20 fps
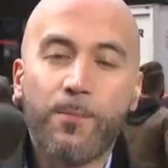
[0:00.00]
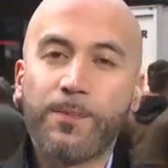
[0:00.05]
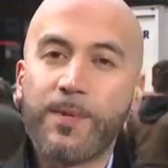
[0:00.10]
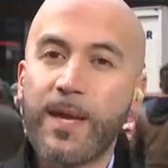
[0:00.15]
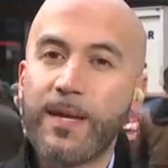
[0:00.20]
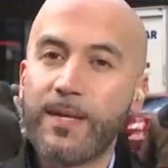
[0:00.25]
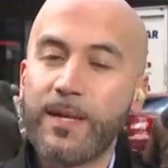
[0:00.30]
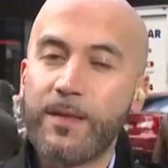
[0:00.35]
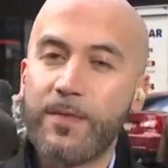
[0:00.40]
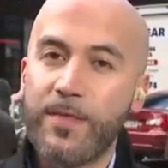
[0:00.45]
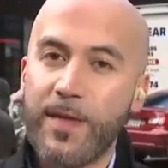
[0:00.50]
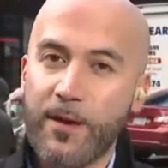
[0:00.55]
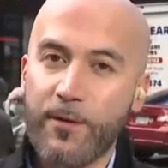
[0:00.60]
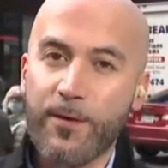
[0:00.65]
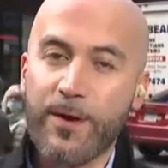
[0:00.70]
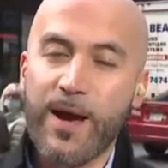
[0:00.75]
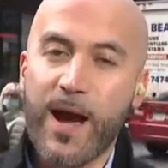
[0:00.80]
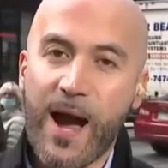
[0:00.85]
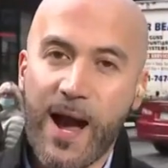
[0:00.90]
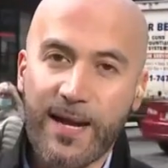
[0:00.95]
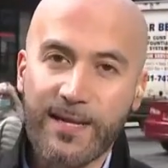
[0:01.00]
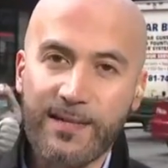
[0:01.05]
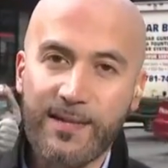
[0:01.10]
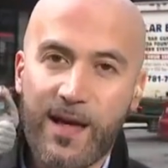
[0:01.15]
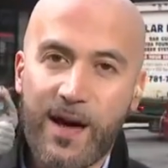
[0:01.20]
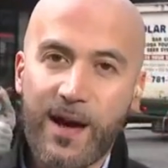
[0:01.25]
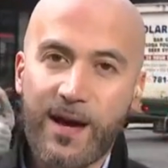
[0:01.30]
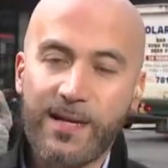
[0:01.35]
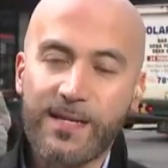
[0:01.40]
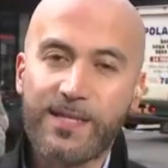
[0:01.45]
updated their
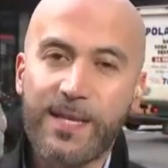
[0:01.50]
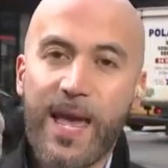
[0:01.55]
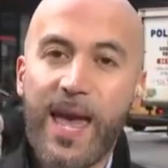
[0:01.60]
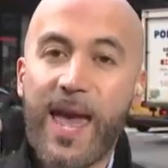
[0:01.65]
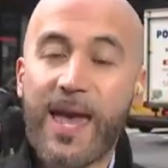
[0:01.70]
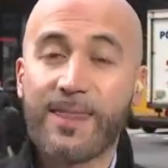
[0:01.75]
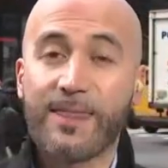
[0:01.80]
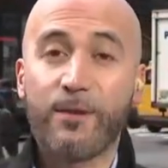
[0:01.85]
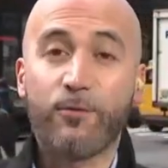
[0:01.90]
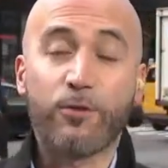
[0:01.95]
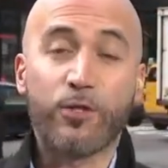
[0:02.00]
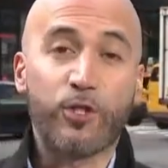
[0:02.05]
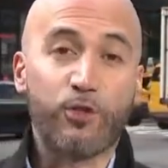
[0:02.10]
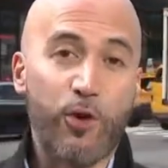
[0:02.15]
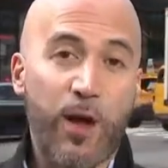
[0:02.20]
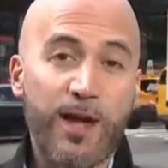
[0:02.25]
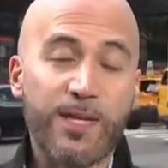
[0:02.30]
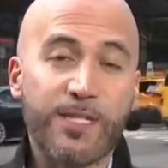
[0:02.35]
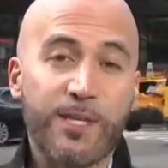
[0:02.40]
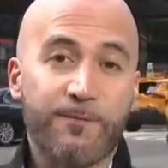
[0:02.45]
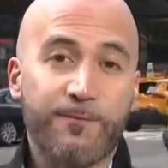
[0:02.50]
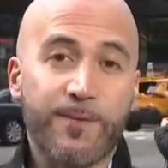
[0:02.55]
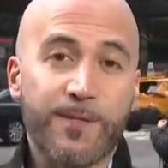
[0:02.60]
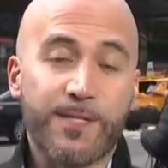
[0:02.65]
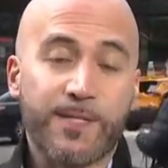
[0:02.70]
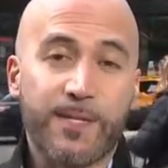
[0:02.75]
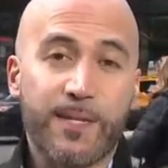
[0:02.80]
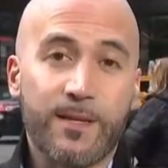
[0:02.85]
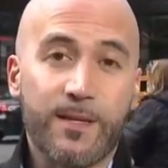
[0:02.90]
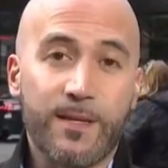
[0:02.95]
guidelines at their transit
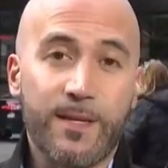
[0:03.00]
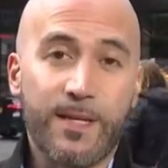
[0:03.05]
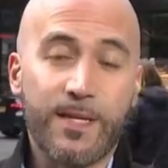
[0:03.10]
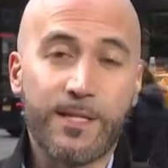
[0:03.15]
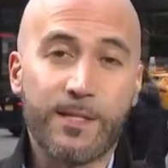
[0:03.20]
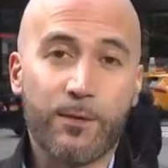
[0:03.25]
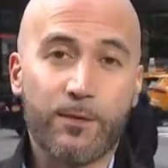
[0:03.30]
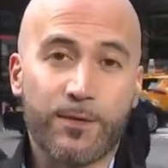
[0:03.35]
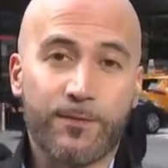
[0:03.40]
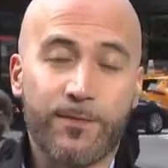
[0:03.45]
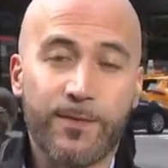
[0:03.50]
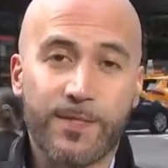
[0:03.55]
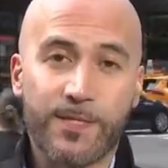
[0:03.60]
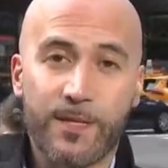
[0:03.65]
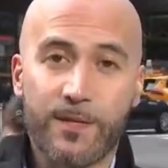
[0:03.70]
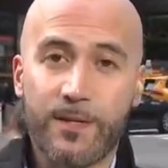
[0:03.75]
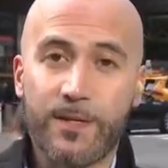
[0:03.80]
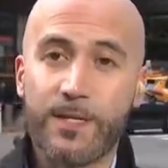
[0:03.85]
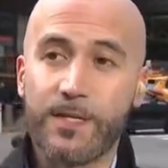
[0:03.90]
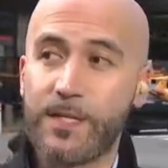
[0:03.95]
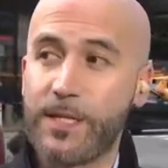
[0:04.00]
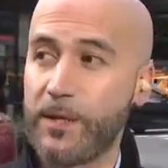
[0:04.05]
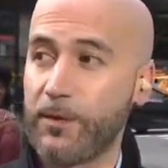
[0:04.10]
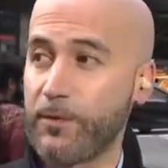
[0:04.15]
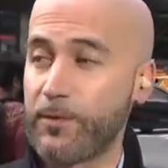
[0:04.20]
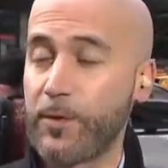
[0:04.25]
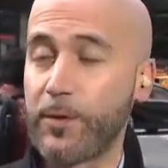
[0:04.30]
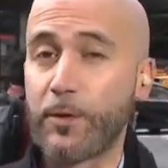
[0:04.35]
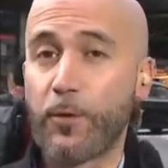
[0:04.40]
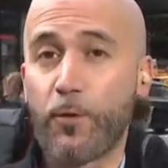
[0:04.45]
facilities, those facilities
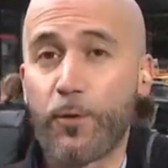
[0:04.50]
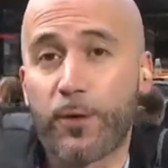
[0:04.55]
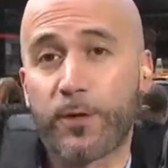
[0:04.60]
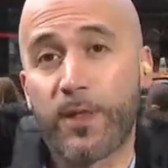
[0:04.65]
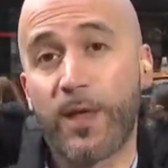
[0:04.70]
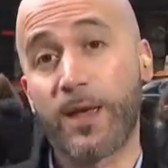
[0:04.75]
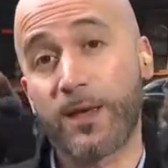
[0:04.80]
here in New York,